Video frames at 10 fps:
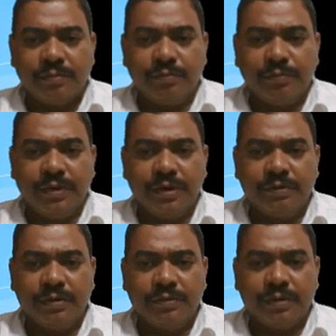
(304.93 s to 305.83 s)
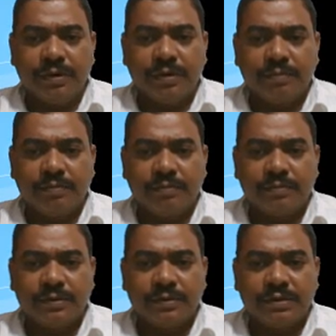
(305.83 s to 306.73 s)
B will become
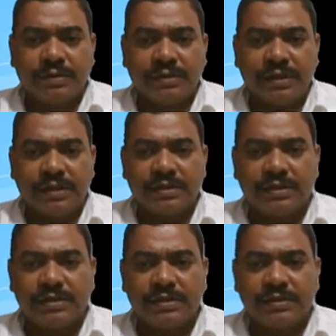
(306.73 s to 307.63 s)
6.